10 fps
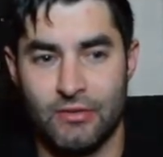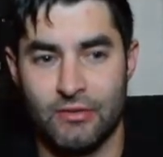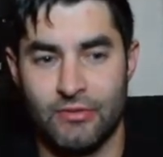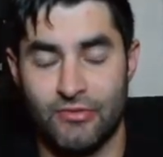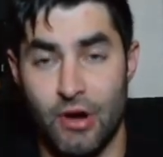
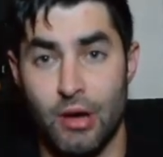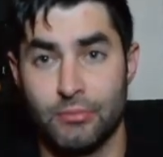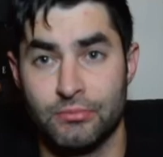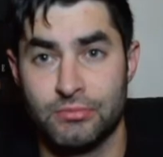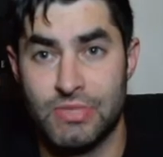
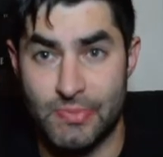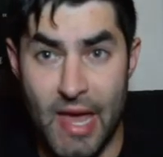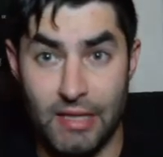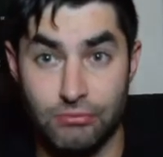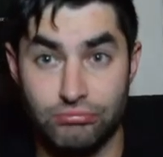from
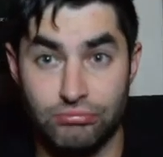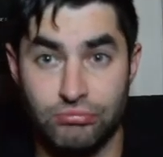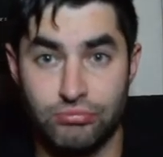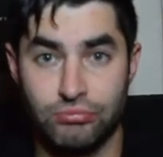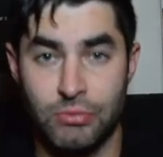Spain?
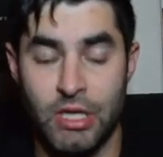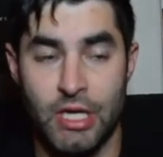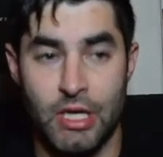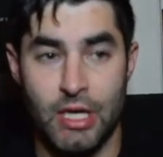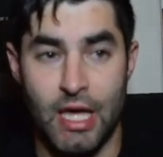
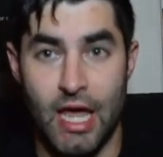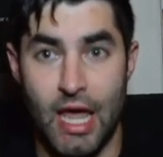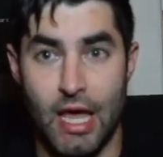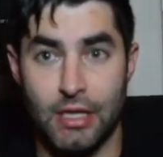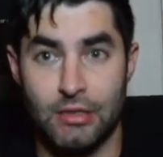
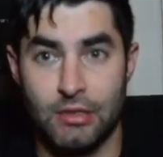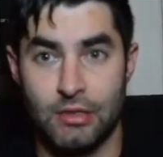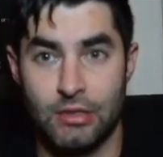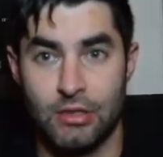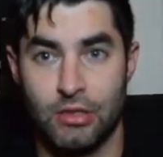And
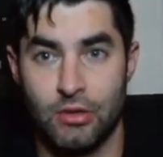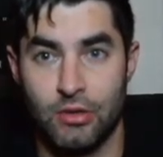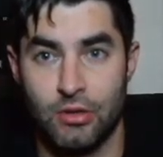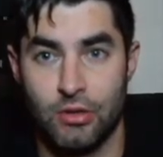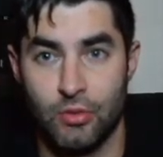
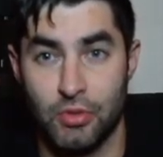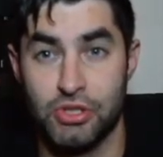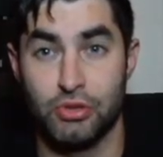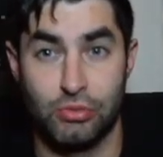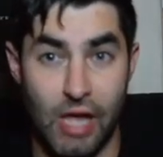
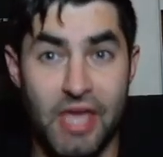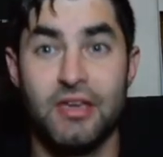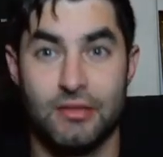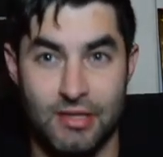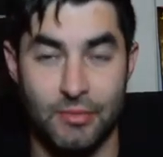would you
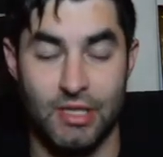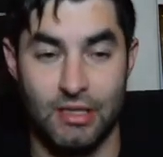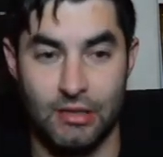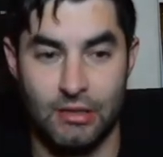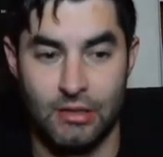like to
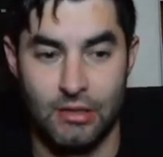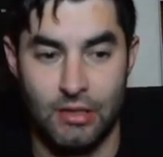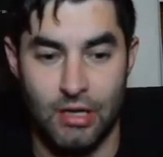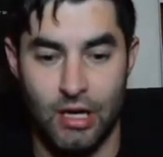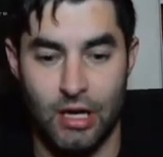be
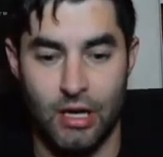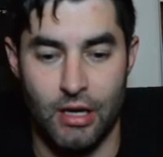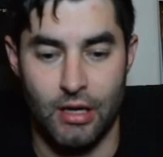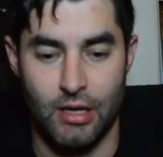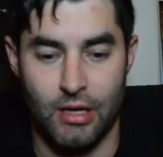
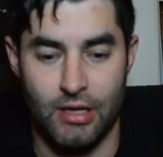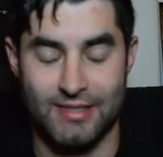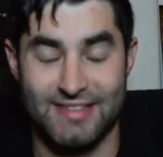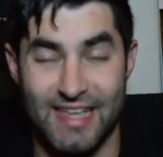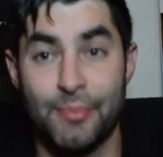a
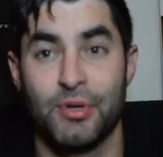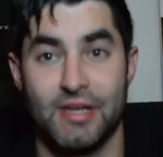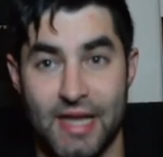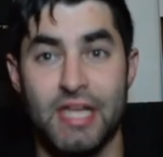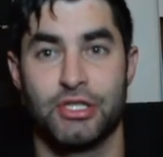separate
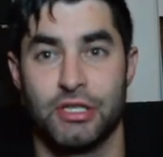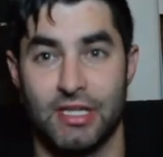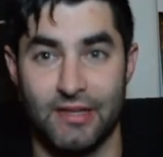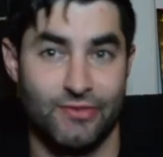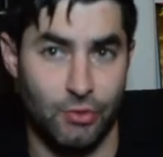nation
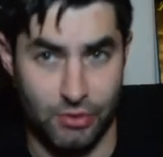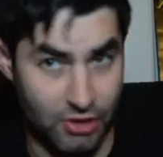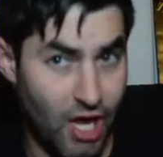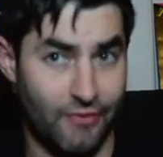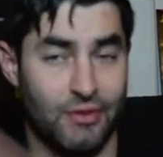if you were
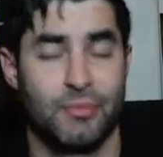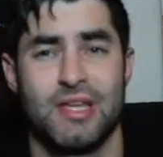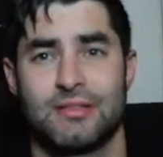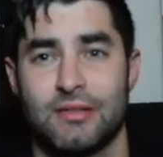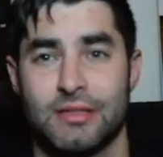sovereign?
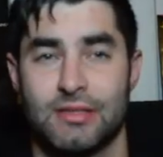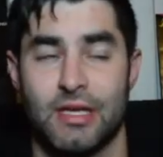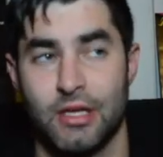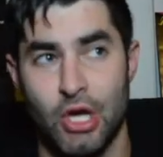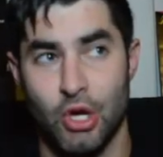Basically, it's
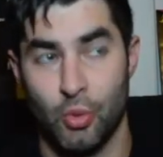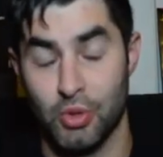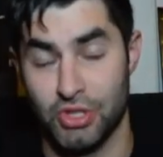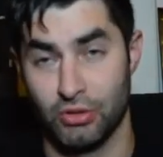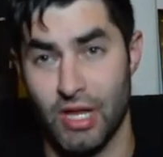like,
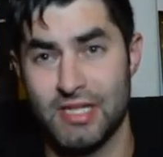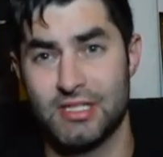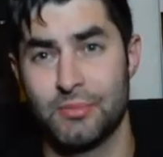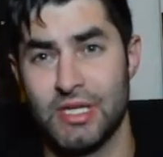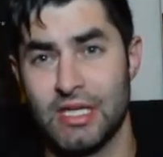would you like
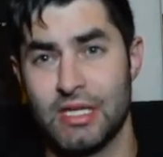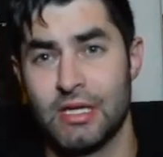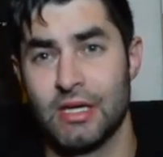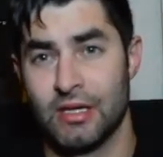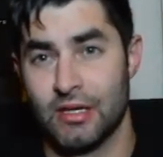to
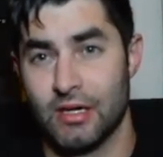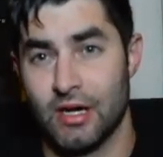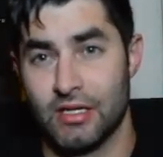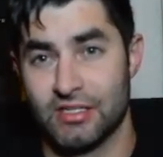be a